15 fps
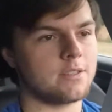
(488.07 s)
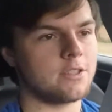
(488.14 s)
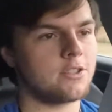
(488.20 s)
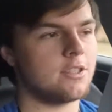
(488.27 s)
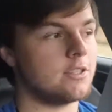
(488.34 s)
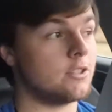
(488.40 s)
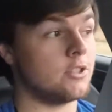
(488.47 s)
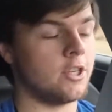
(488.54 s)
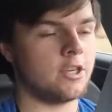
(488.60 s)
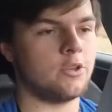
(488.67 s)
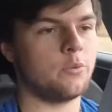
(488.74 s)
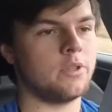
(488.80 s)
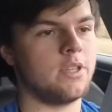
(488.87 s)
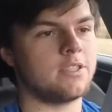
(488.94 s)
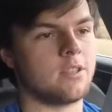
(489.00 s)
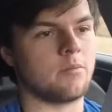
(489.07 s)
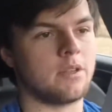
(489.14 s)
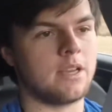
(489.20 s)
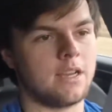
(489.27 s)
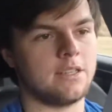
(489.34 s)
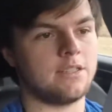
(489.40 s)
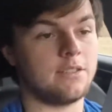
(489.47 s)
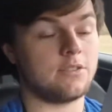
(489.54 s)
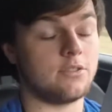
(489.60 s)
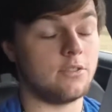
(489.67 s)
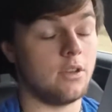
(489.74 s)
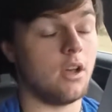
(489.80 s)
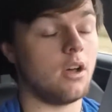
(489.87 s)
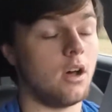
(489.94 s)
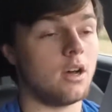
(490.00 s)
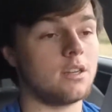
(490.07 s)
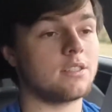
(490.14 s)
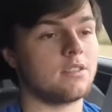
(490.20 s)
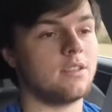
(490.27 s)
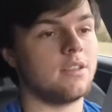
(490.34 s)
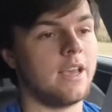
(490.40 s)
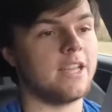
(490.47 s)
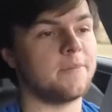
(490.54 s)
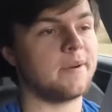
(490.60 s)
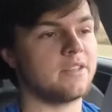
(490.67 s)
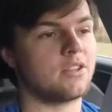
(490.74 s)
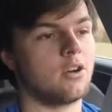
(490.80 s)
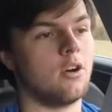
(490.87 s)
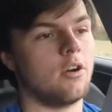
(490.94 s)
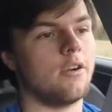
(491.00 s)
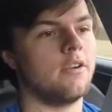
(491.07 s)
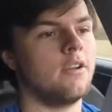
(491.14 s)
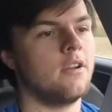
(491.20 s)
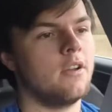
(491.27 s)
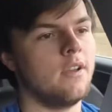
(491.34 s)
this is genuinely something I honestly hate about the car,